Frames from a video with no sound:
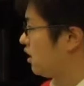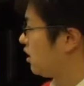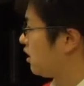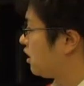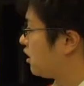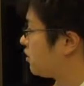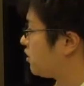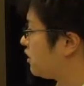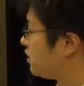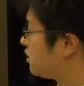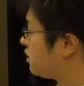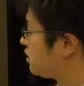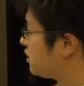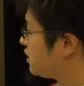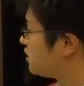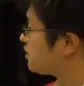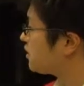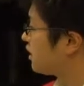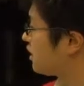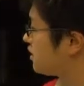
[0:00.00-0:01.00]
And in
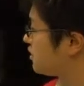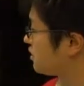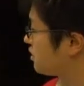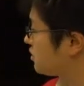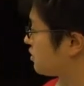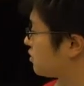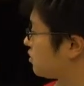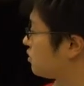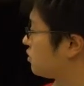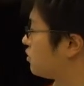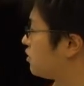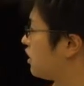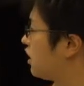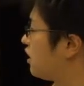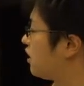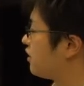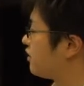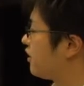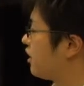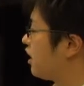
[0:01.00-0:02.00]
this case, so
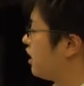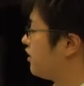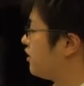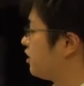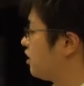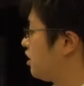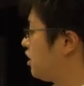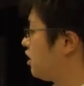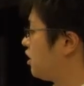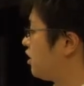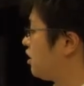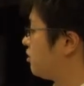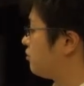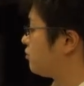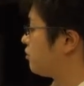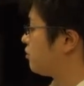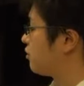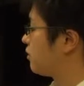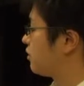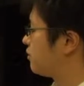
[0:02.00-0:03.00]
the other
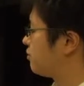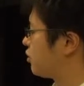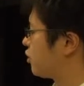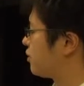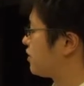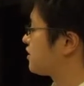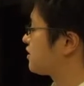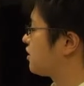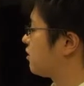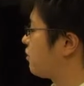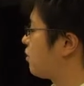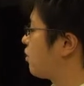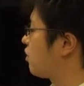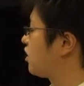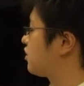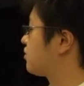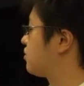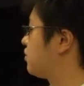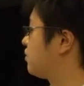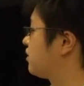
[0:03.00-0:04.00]
professor
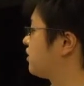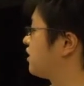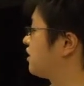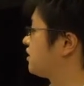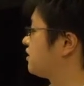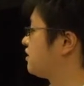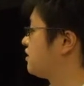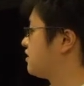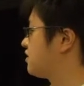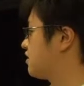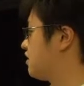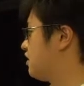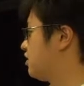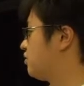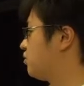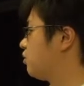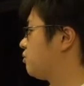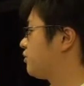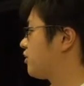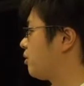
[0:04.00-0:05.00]
focus on this
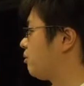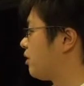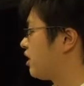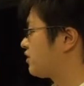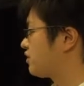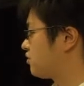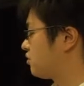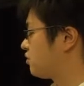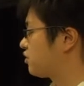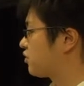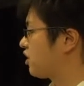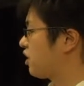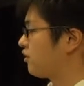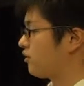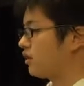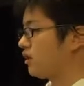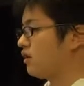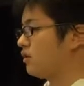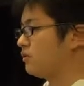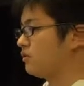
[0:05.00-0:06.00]
kind of the
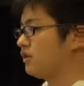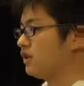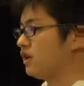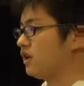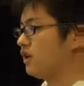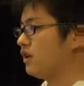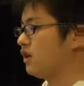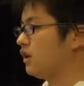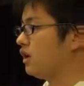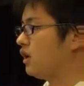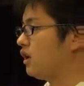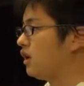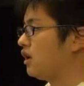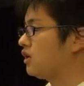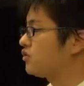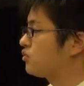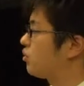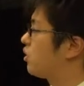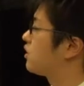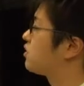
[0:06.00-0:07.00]
musculoskeletal
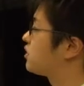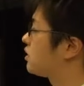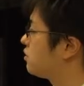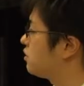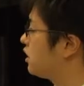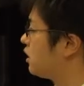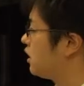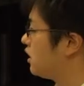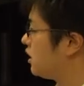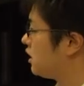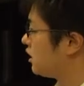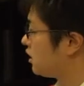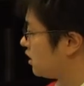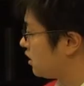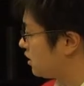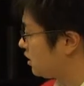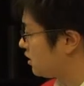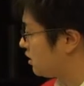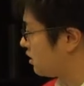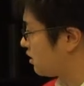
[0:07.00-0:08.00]
structure
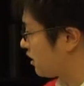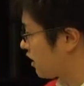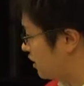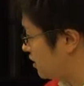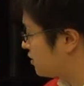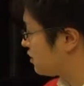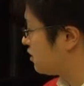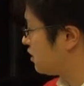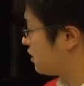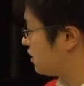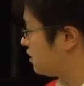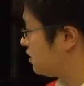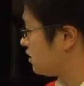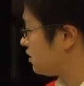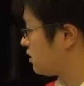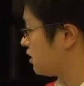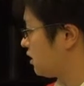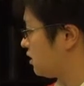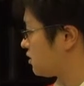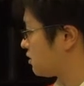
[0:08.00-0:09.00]
case. In this
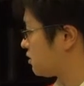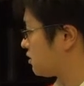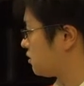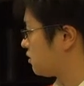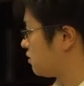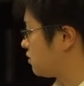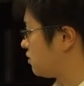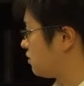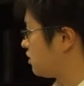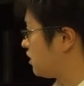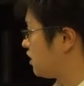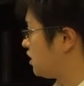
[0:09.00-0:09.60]
case, so